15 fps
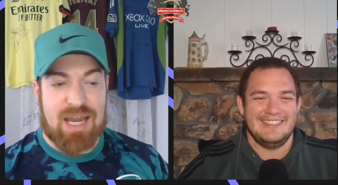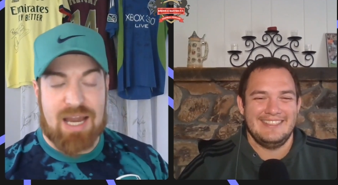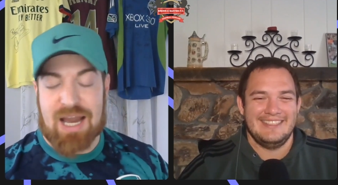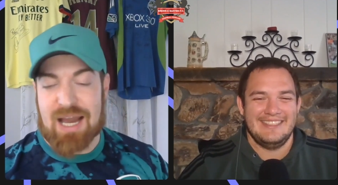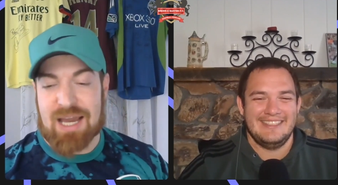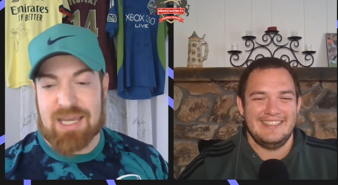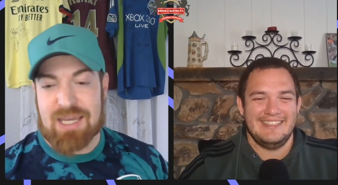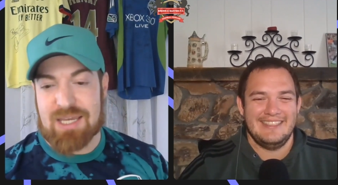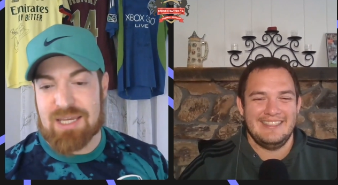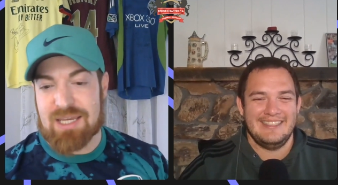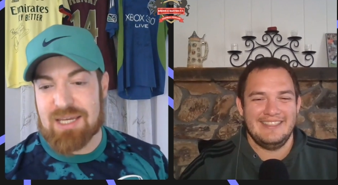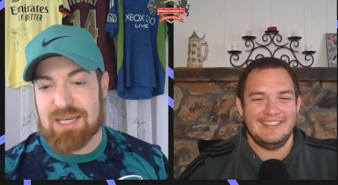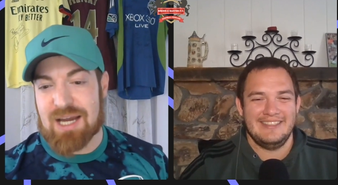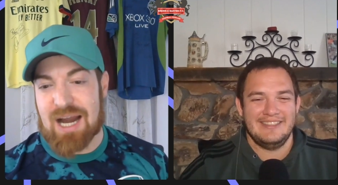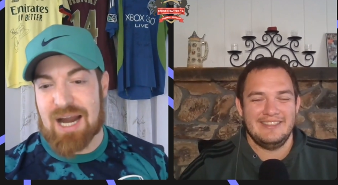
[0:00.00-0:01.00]
Speaker 1: Yeah,
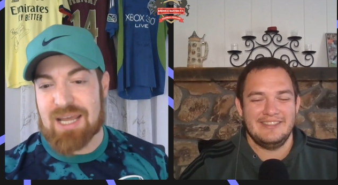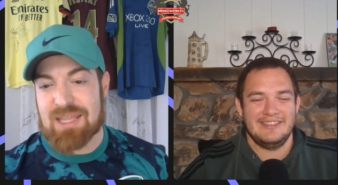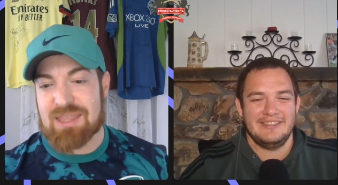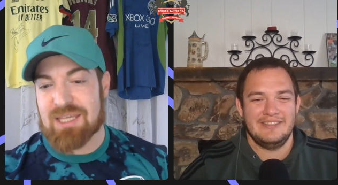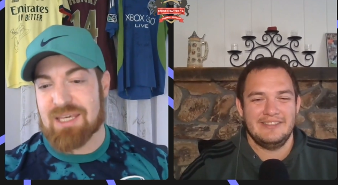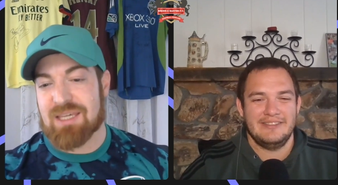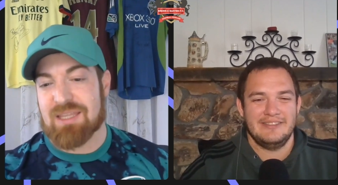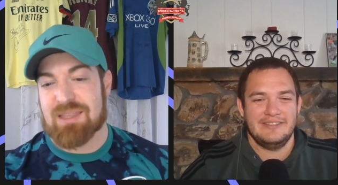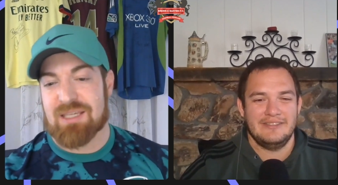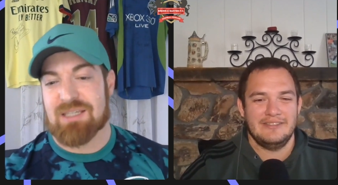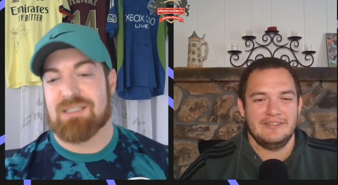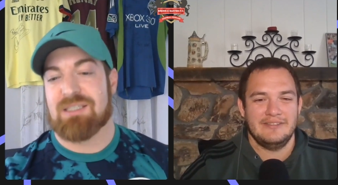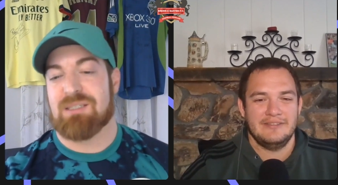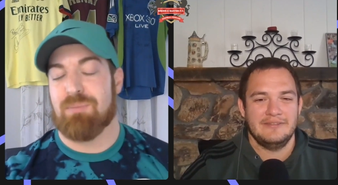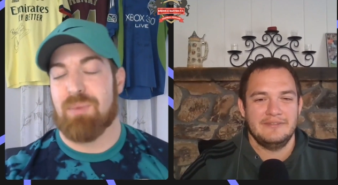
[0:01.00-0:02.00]
I
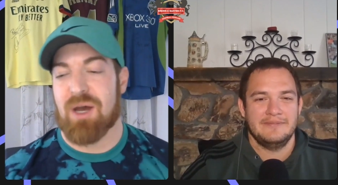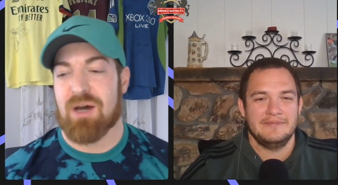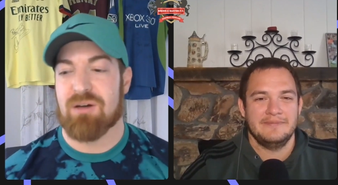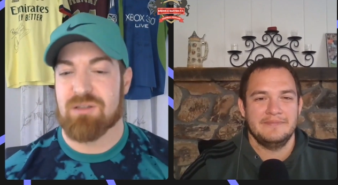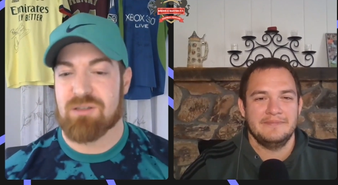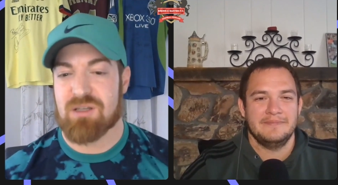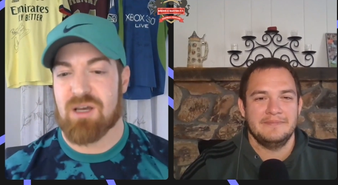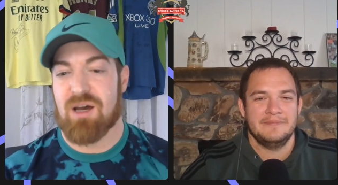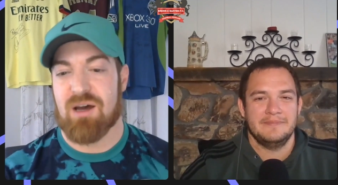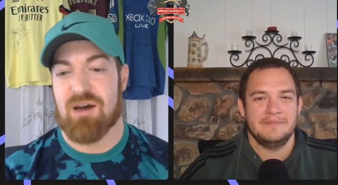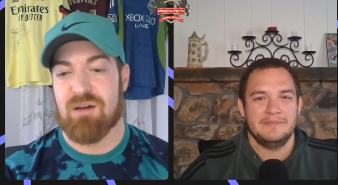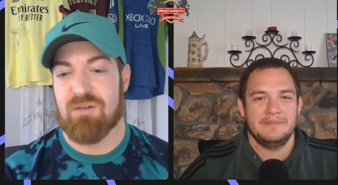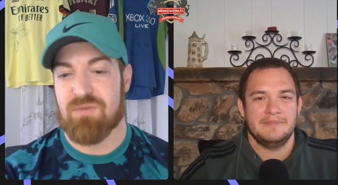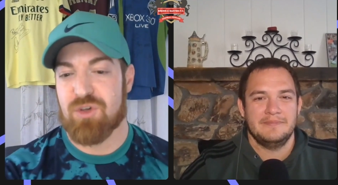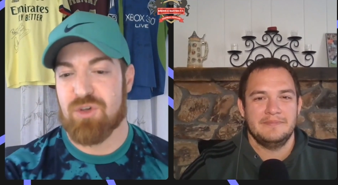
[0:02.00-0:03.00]
think this smells
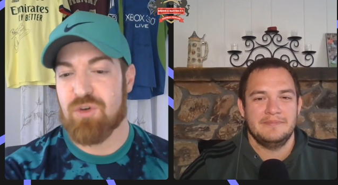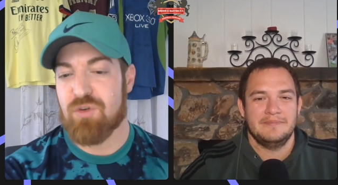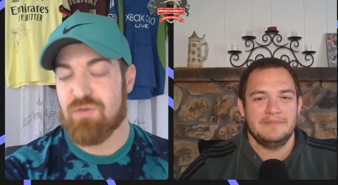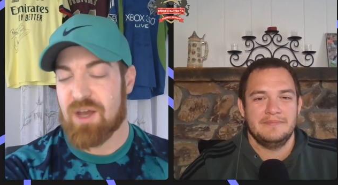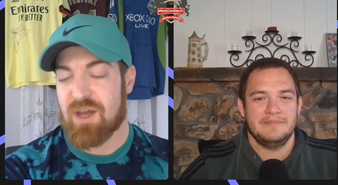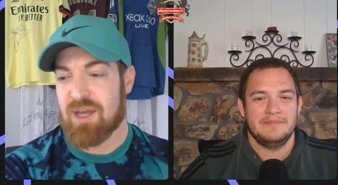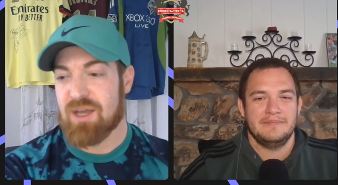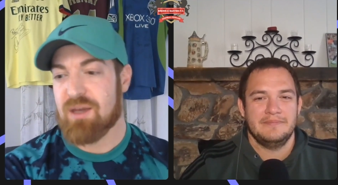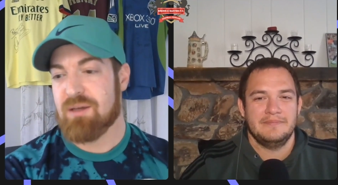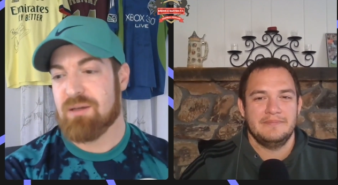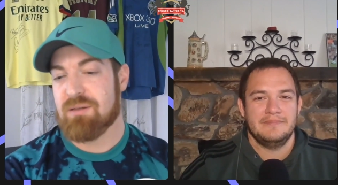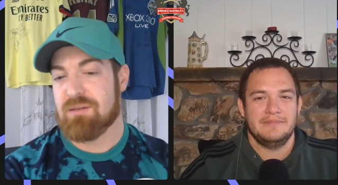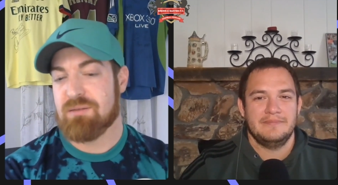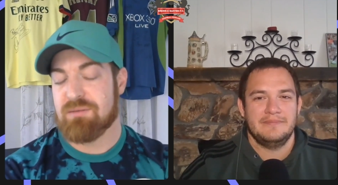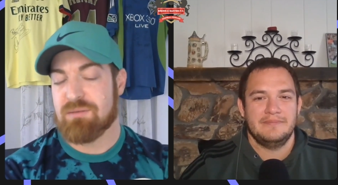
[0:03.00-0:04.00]
of
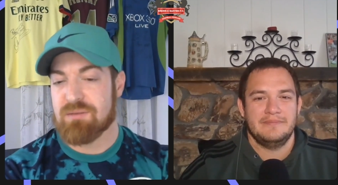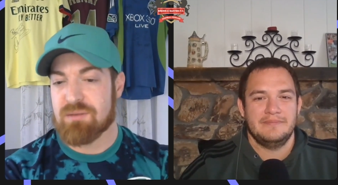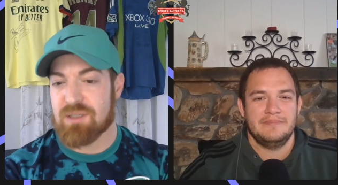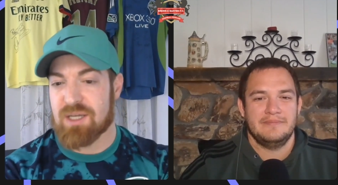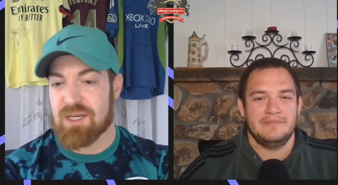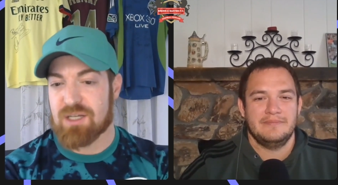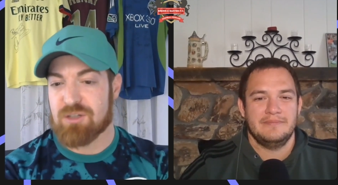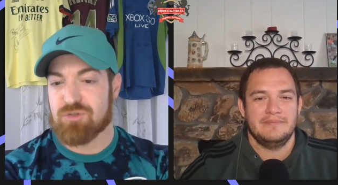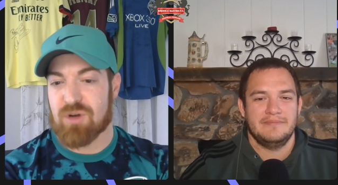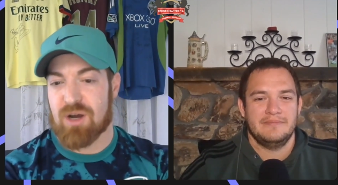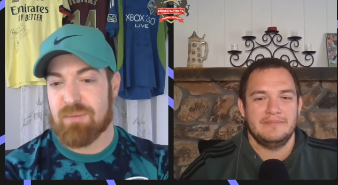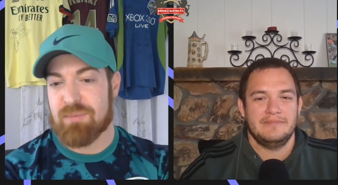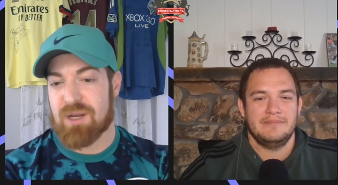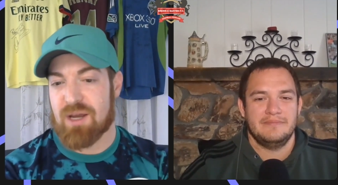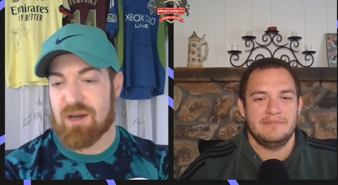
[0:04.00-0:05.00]
Juve
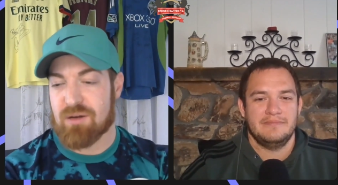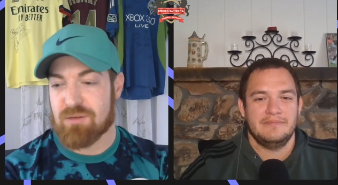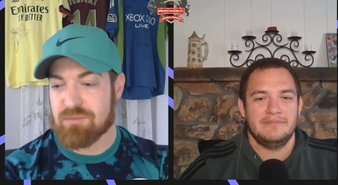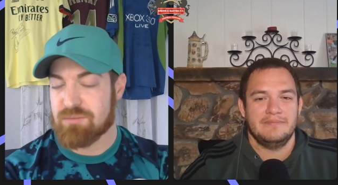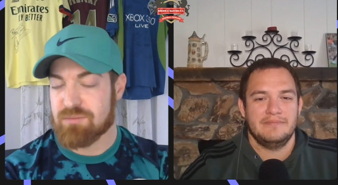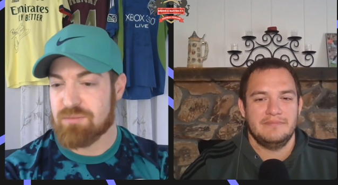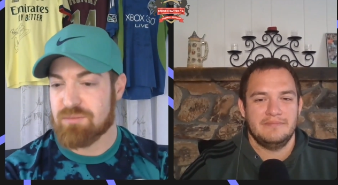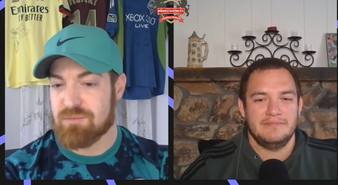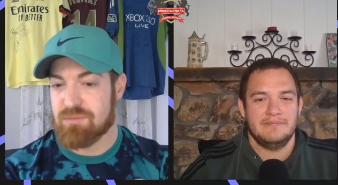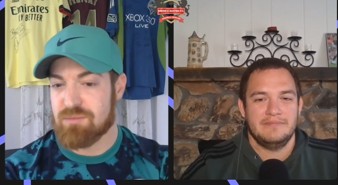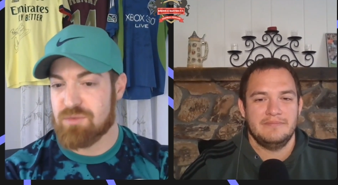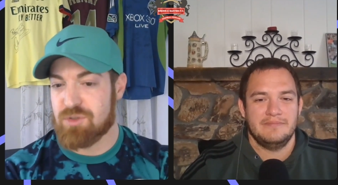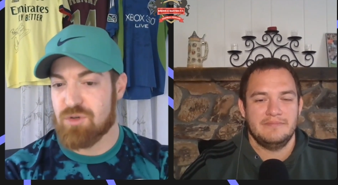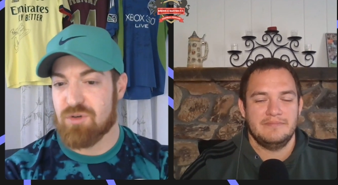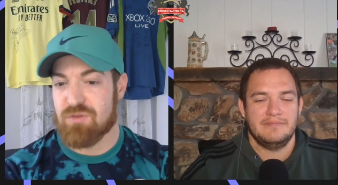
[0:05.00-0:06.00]
getting dropped down
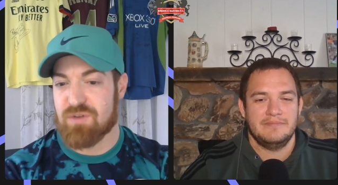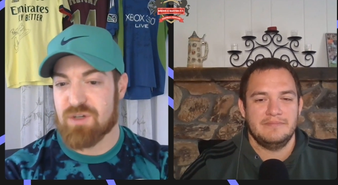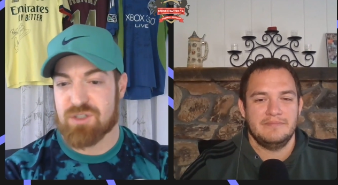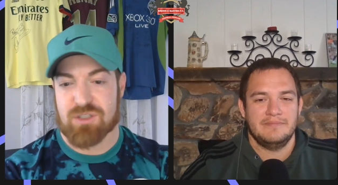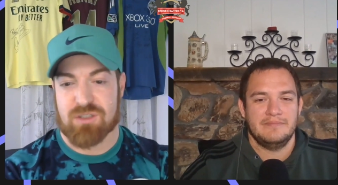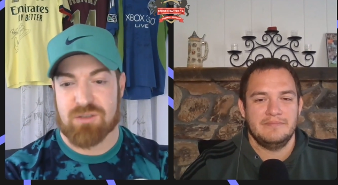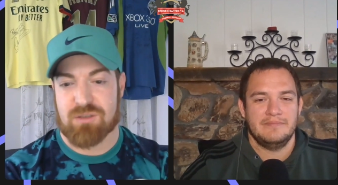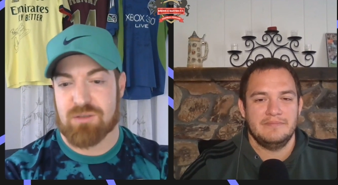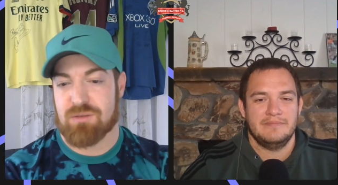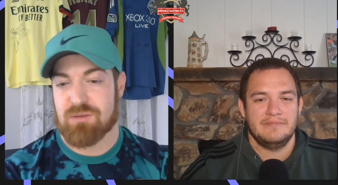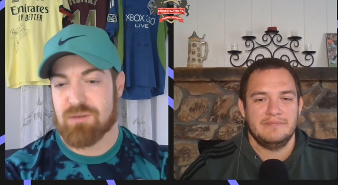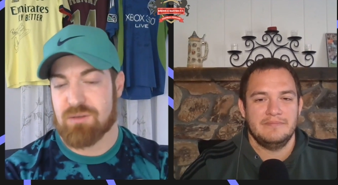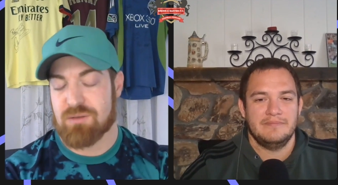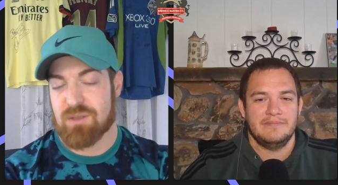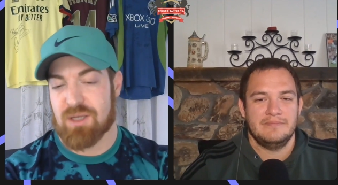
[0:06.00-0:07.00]
2
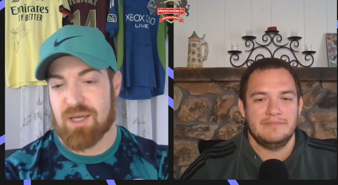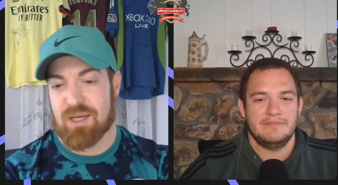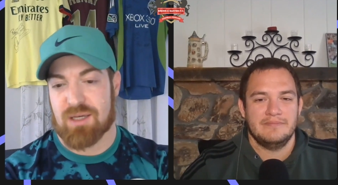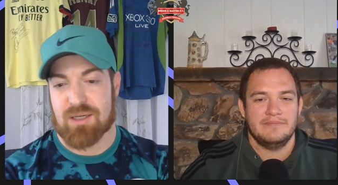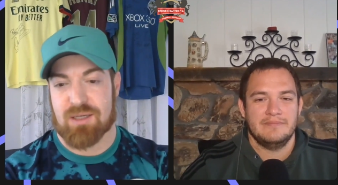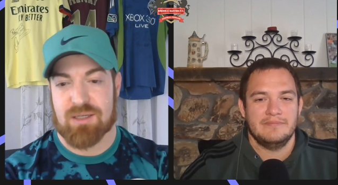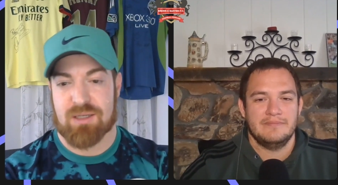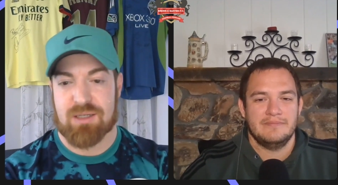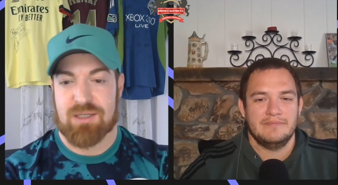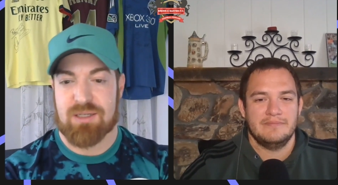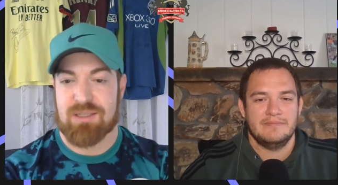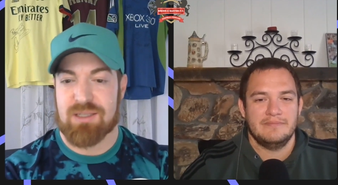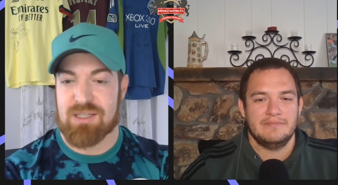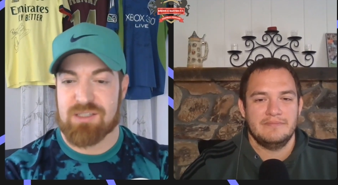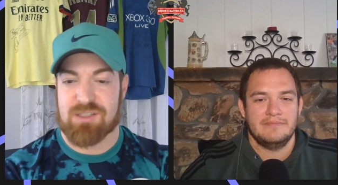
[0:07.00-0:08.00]
divisions. Like,
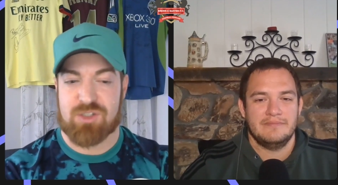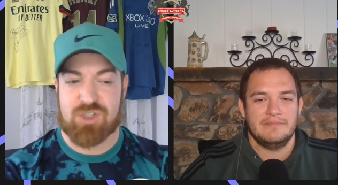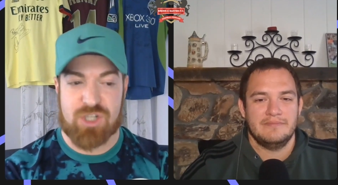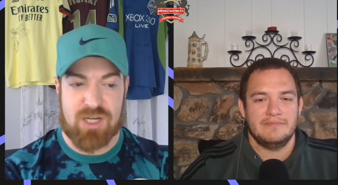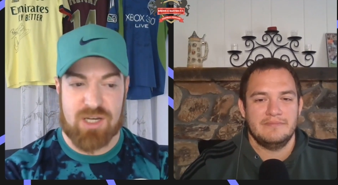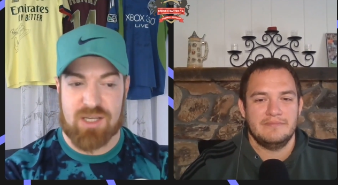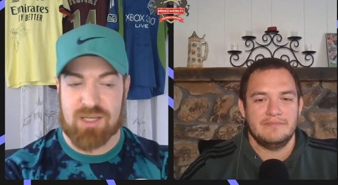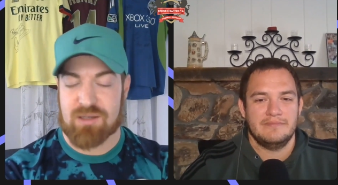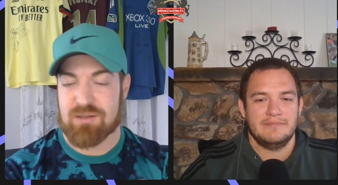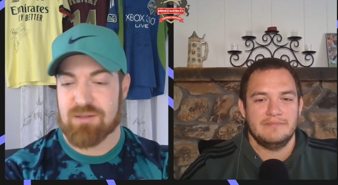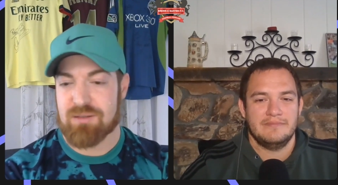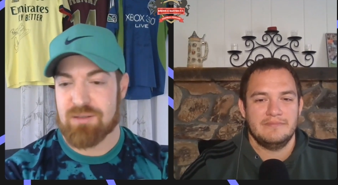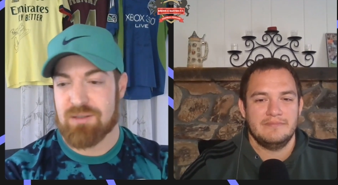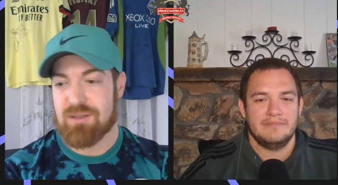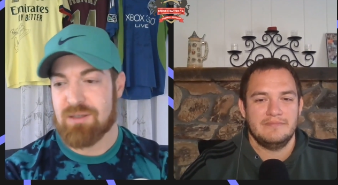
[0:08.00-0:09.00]
this is
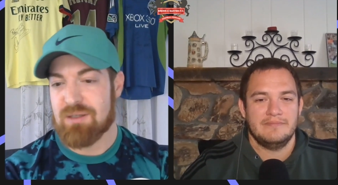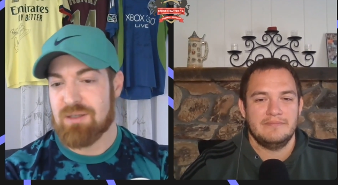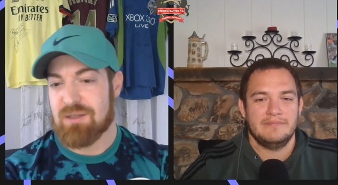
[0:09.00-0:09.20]
cheating.